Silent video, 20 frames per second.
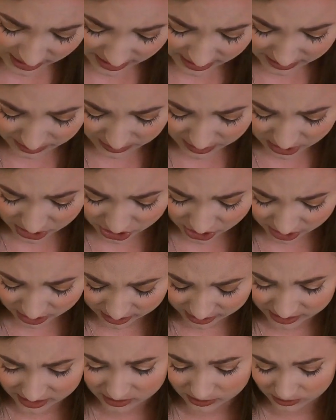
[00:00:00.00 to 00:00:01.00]
says Mint
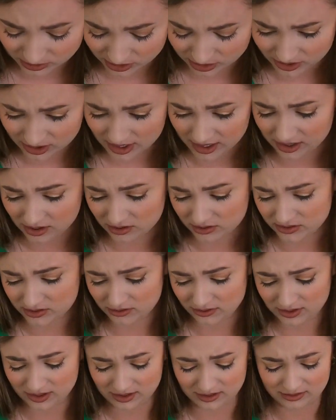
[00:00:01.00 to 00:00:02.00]
Chocolate Swirl. I
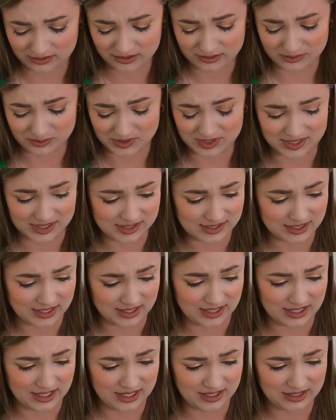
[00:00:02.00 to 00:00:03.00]
also think, was this
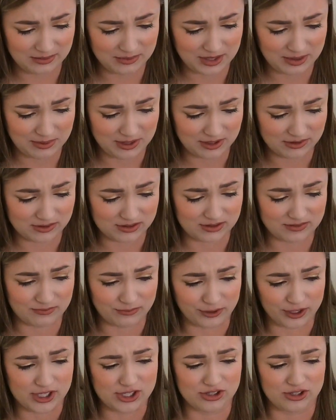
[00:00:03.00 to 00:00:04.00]
Canadian maybe? There's
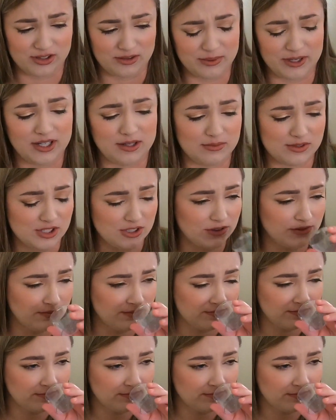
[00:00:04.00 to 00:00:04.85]
French on the bottom too.